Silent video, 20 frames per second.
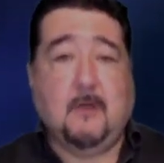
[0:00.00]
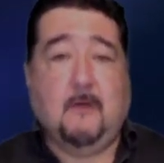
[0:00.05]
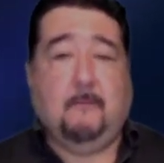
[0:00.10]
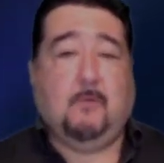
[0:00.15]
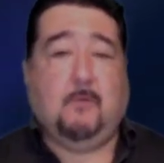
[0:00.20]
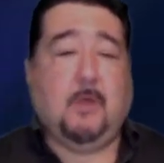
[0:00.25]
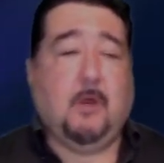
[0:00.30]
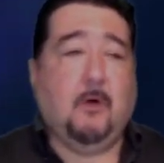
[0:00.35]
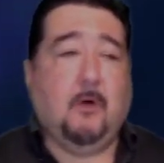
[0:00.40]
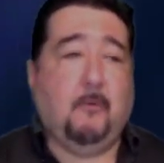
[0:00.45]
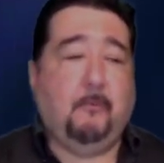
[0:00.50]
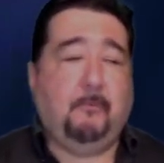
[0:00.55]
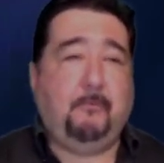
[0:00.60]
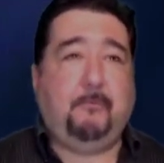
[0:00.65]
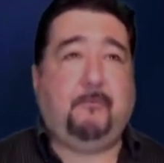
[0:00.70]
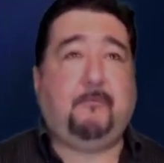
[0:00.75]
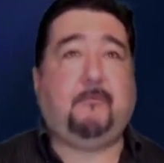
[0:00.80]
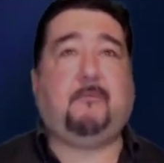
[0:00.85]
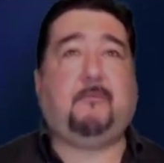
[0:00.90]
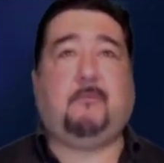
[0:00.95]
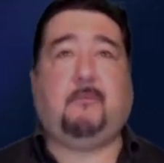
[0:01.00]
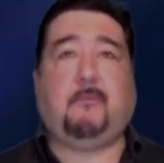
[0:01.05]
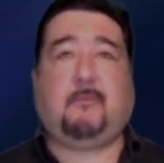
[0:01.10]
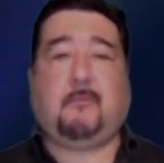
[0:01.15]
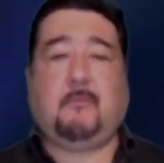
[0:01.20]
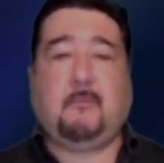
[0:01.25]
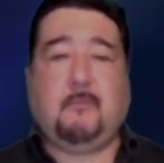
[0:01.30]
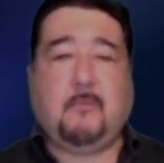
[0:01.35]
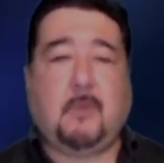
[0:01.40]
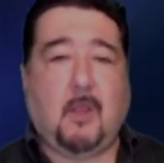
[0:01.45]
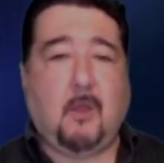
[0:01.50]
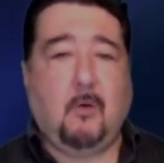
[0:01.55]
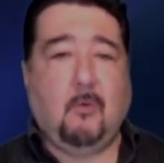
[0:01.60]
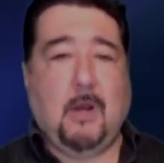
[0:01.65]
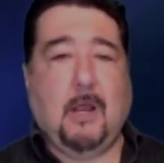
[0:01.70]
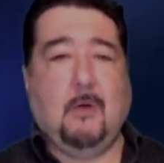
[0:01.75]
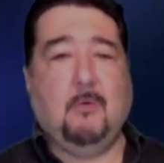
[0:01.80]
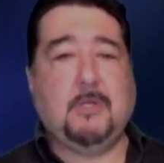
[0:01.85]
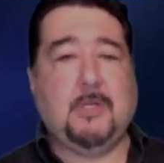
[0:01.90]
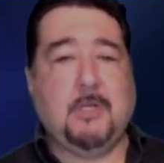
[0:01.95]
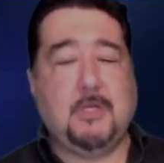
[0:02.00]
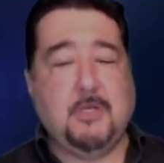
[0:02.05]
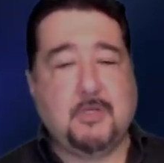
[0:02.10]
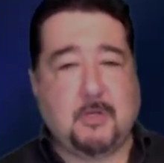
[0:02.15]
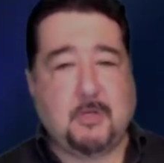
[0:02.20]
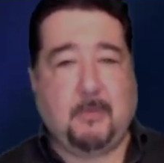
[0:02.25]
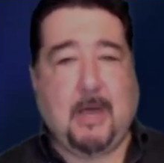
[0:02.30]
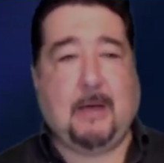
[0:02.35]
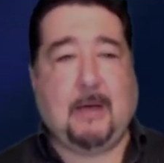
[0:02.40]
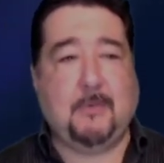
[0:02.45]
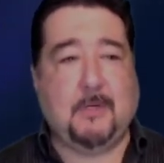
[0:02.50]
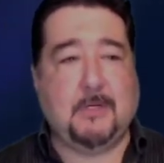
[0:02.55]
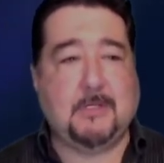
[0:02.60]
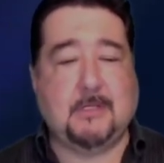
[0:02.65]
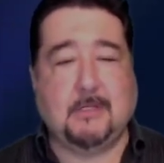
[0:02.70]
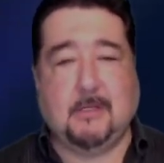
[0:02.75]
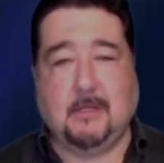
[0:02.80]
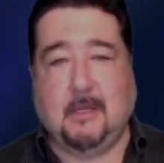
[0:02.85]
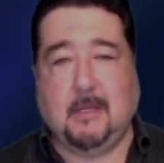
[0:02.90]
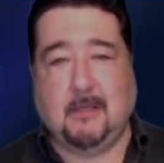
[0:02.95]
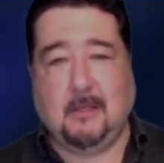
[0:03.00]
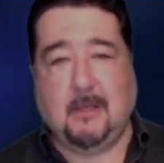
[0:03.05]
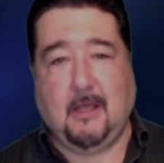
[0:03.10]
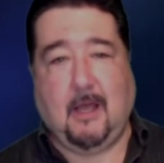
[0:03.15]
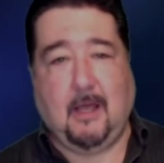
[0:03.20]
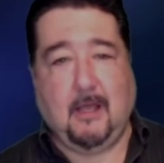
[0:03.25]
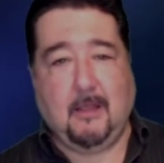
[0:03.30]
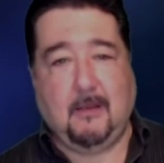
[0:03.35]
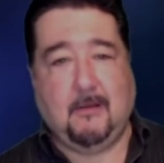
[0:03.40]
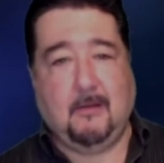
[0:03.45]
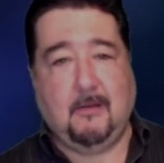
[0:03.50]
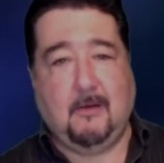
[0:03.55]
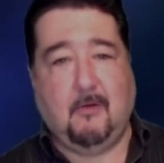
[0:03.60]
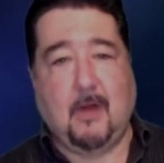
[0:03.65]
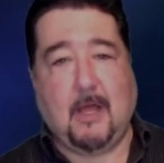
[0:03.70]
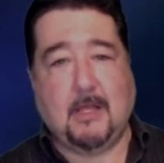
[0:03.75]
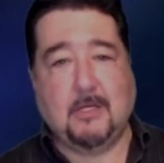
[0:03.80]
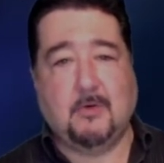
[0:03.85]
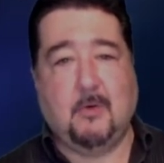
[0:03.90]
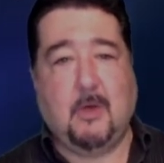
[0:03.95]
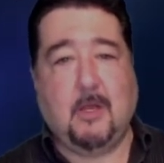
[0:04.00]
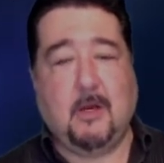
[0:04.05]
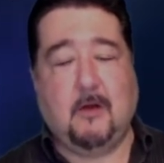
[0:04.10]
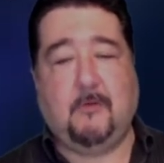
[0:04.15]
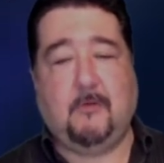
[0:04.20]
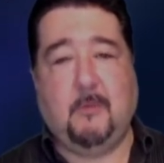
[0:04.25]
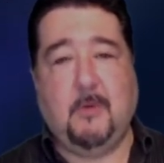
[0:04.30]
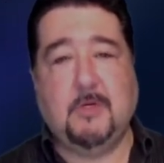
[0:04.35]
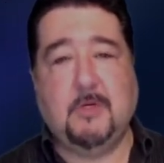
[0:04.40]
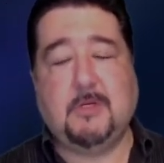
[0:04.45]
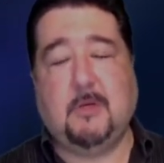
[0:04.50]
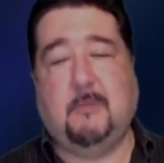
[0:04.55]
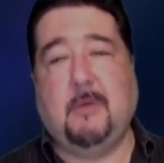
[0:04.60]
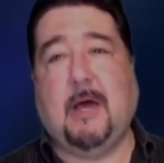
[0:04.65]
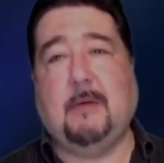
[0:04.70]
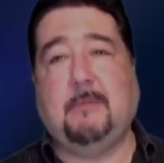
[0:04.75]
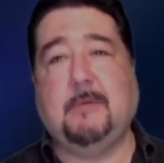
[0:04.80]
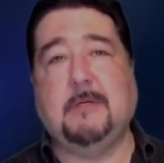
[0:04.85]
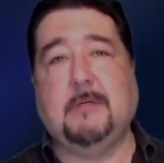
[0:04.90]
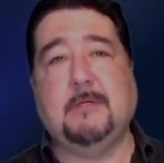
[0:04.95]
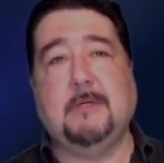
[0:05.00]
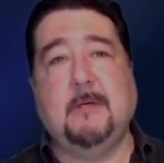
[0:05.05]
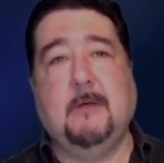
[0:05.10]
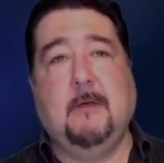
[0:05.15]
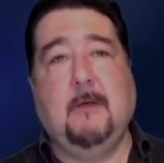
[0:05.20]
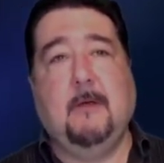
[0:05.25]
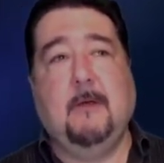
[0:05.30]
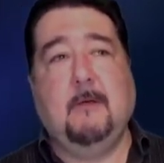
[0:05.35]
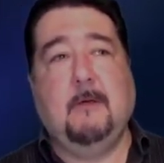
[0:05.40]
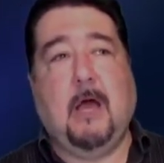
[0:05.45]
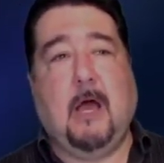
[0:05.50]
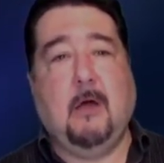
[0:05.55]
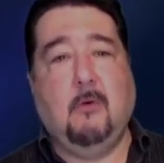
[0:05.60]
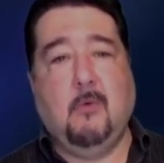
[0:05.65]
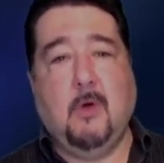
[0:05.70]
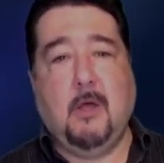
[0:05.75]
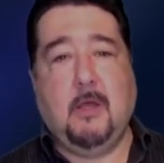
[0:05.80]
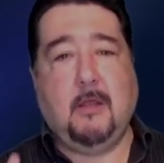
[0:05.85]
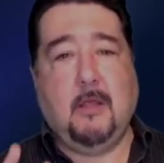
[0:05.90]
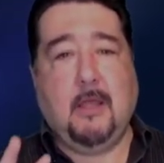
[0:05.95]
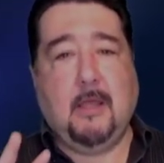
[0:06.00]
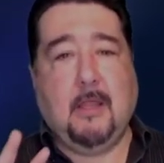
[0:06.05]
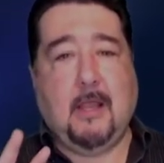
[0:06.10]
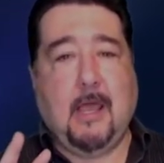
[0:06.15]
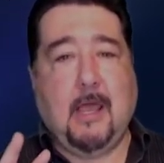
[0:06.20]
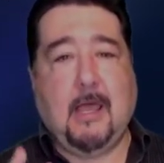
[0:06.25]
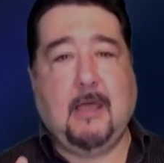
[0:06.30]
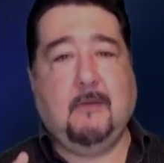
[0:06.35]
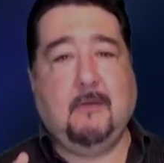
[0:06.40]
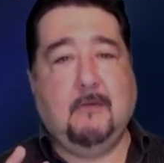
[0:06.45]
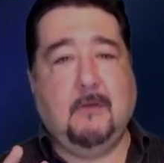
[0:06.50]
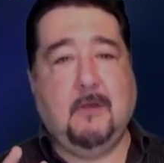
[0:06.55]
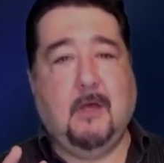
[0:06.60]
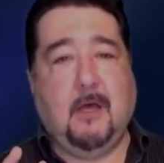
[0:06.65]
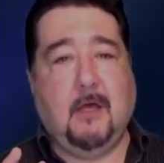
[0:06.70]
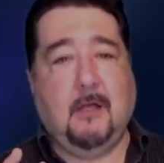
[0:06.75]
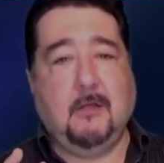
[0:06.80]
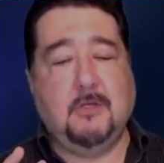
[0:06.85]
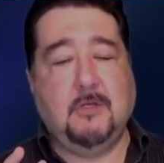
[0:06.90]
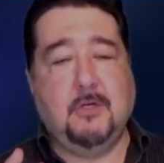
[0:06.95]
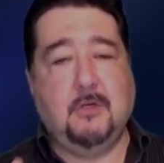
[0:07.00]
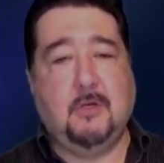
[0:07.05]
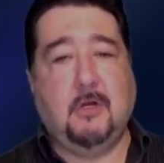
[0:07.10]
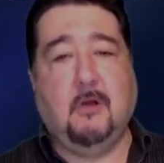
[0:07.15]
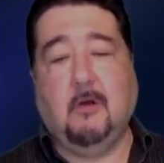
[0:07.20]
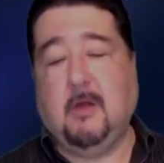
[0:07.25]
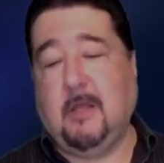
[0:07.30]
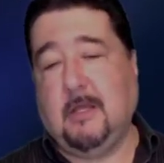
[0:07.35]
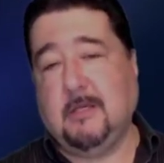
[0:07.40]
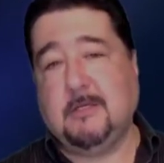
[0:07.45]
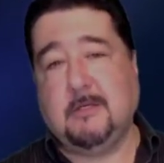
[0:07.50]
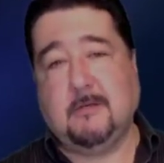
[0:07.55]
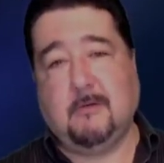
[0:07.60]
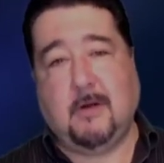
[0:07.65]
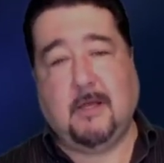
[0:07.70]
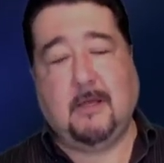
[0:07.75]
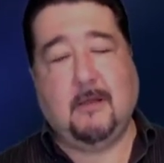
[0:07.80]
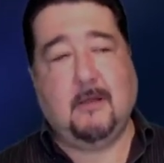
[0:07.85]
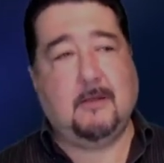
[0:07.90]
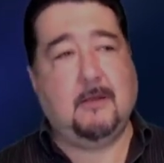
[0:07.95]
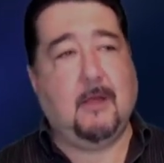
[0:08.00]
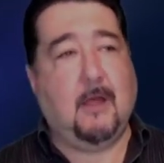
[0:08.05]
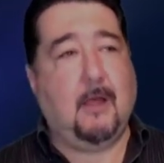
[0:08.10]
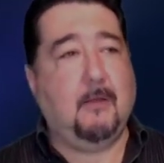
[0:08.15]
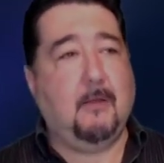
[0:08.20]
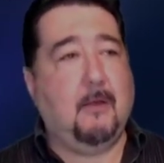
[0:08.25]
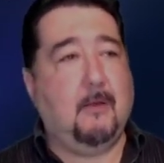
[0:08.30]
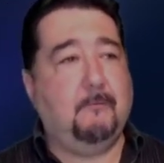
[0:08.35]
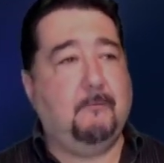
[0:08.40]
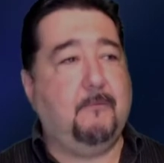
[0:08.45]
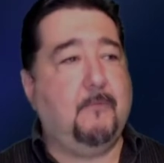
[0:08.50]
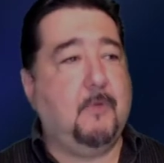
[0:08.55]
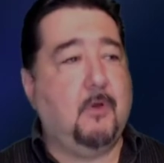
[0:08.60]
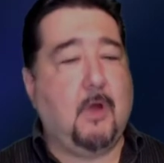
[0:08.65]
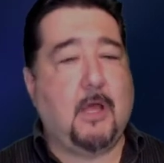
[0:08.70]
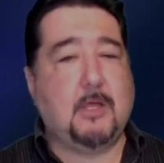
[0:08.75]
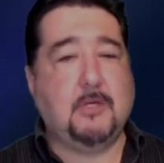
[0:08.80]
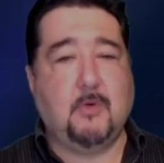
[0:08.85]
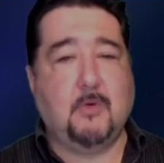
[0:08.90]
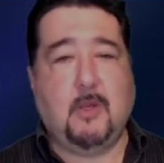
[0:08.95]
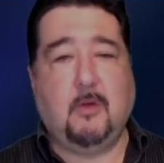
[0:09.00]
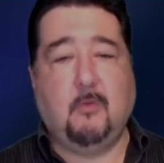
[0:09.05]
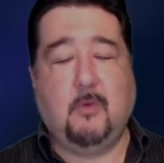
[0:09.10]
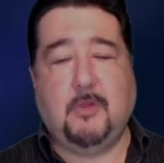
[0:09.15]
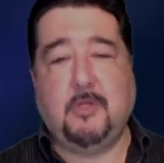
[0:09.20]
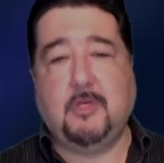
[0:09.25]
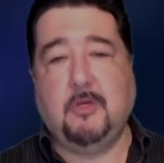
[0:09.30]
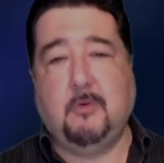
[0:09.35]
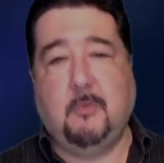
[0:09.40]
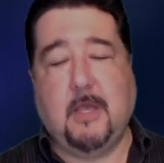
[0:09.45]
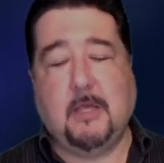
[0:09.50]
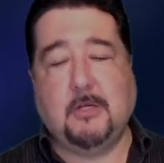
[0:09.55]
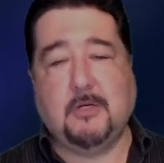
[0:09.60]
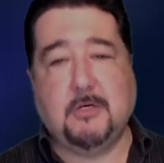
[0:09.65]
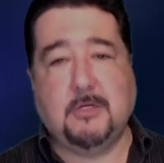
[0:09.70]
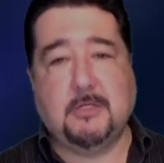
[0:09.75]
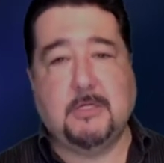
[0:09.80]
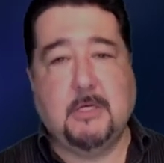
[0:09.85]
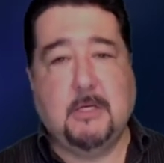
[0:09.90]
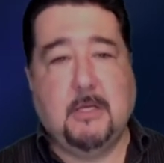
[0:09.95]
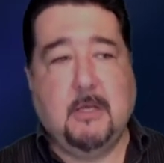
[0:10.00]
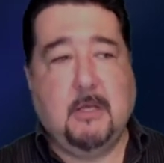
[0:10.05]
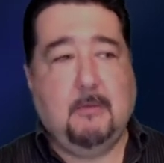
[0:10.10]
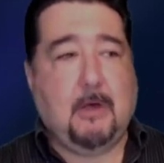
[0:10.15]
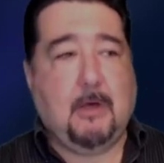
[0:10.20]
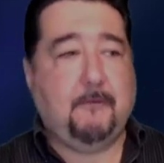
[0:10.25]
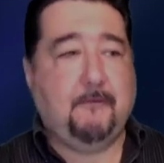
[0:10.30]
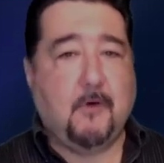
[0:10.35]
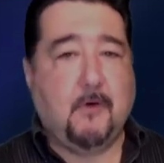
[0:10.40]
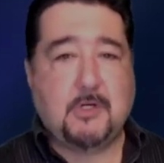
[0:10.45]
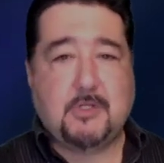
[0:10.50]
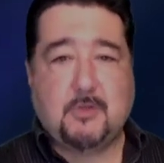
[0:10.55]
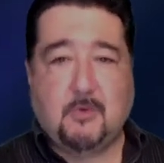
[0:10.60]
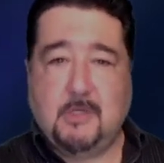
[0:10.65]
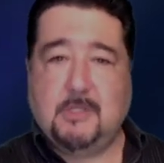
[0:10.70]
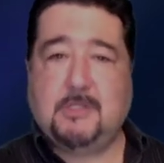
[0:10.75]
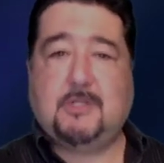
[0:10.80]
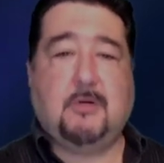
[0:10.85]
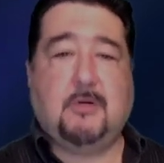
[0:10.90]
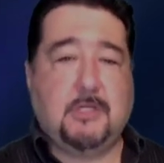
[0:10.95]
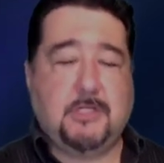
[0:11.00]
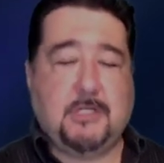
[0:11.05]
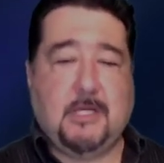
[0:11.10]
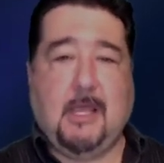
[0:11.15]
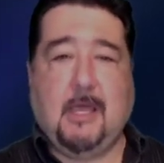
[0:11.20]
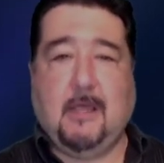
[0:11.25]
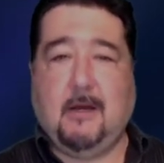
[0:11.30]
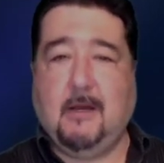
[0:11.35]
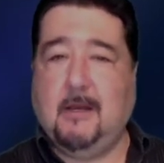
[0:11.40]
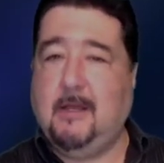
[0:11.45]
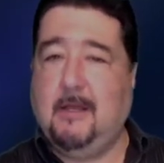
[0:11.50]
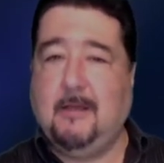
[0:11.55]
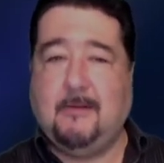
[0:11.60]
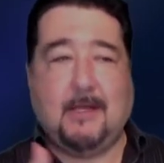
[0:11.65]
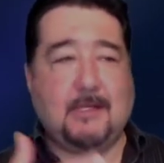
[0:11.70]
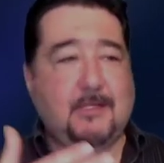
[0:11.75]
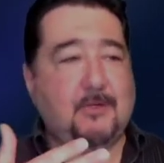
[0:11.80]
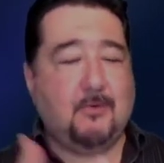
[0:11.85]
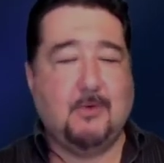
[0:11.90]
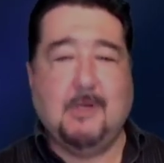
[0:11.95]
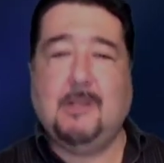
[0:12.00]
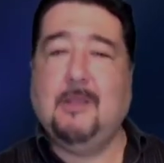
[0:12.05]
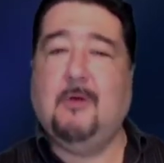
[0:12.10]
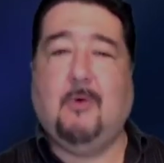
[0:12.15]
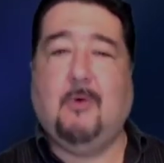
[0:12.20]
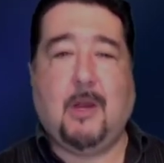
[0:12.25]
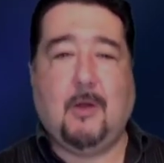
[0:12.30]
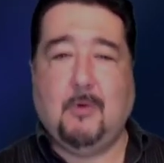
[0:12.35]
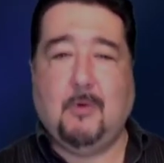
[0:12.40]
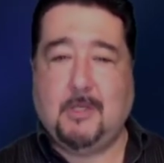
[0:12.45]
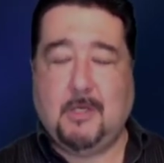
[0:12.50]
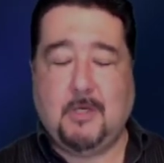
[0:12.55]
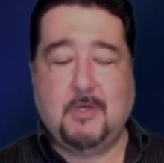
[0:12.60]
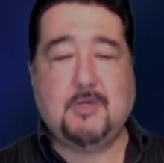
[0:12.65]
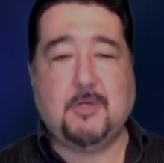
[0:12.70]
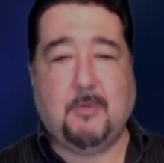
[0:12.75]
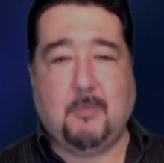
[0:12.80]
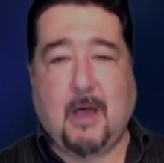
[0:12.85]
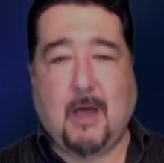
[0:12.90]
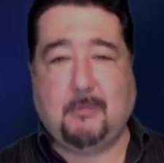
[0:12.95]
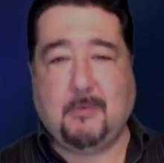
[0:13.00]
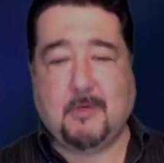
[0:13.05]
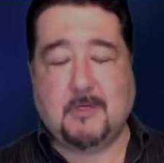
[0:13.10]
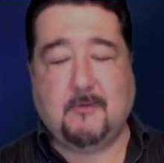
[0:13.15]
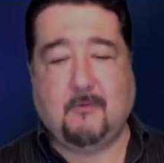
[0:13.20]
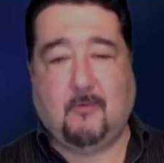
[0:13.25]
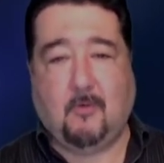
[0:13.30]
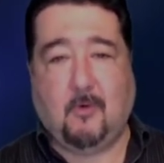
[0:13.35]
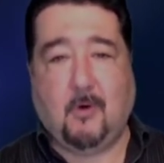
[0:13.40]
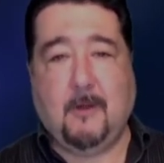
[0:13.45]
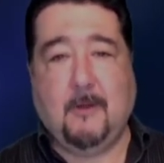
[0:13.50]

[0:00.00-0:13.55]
You know, when I went to Houston Baptist and, and I graduated from Houston Baptist, I went and I had uh, two degrees, right? I, I graduated with two majors. My first one is Christianity, and that's really what I went to Houston Baptist for.